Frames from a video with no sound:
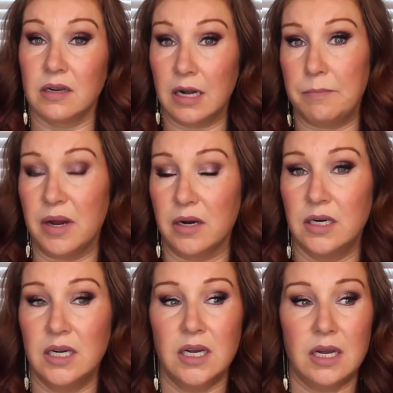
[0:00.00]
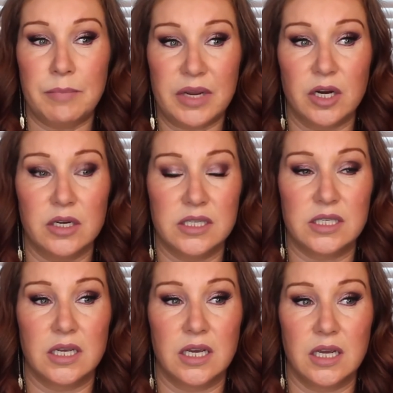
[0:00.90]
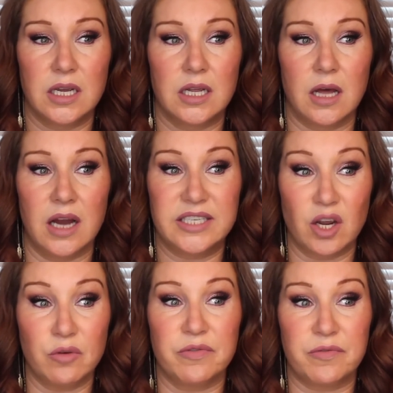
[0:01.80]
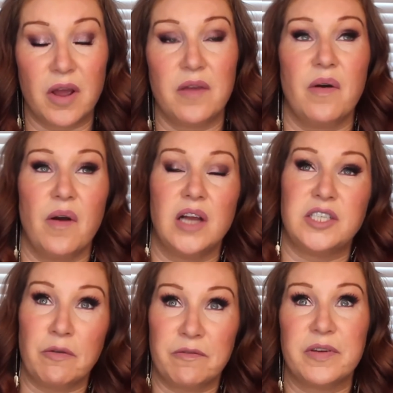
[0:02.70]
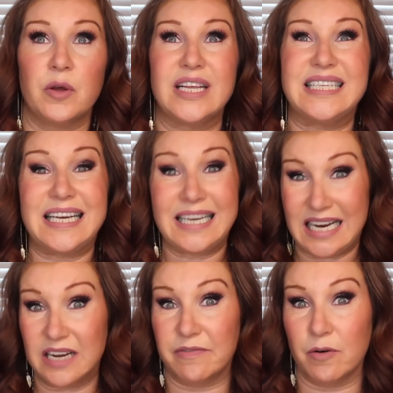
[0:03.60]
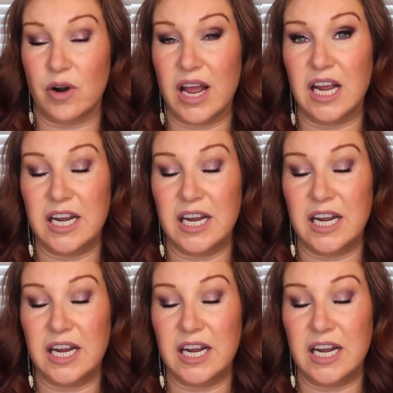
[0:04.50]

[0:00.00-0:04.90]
clipper because I don't feel there's any need for it